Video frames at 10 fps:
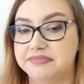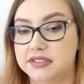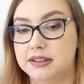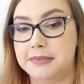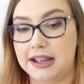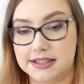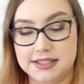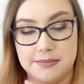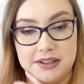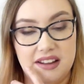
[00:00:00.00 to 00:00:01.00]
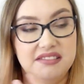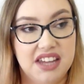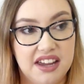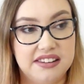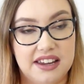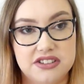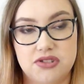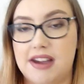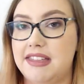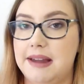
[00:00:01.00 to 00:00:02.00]
So the MAC is something like, yeah, I'd like to
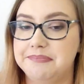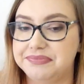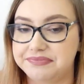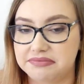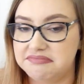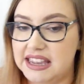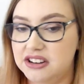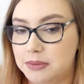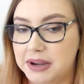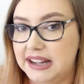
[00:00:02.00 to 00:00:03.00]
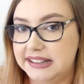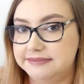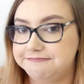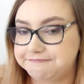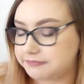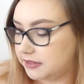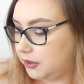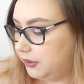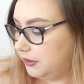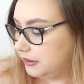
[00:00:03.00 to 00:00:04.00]
try that, may not buy it,
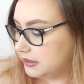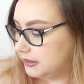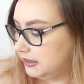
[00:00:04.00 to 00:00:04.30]
who knows.